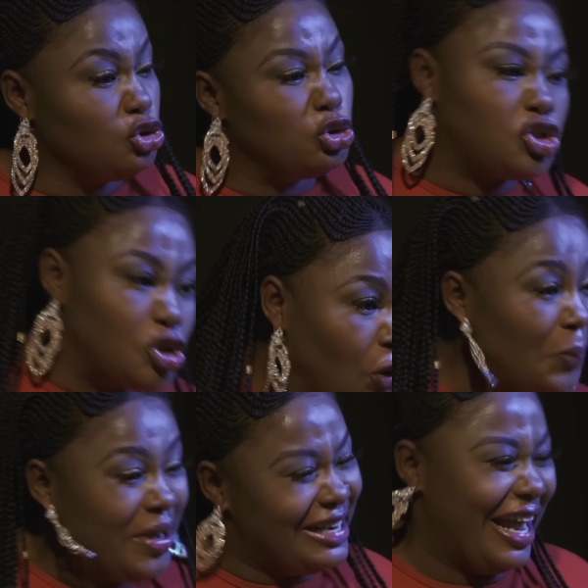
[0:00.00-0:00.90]
You
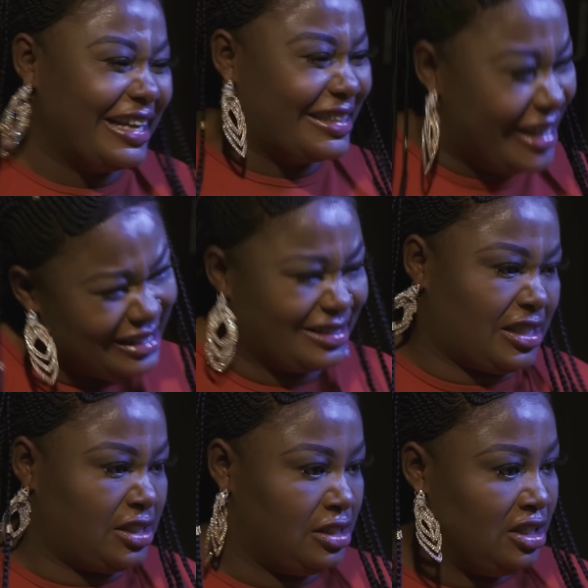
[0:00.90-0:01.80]
do me like
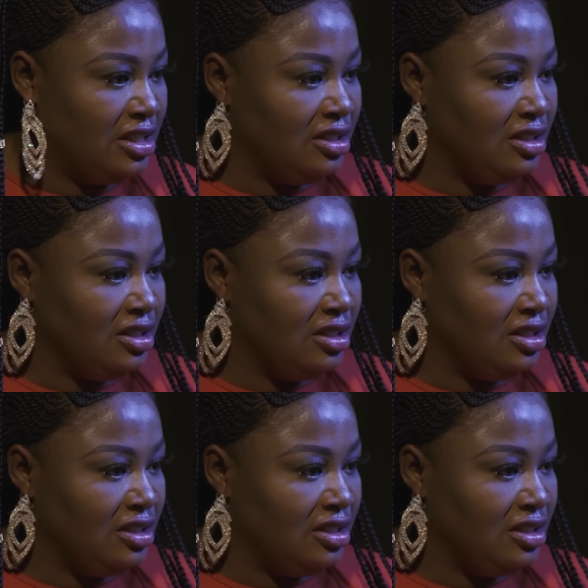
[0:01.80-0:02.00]
this?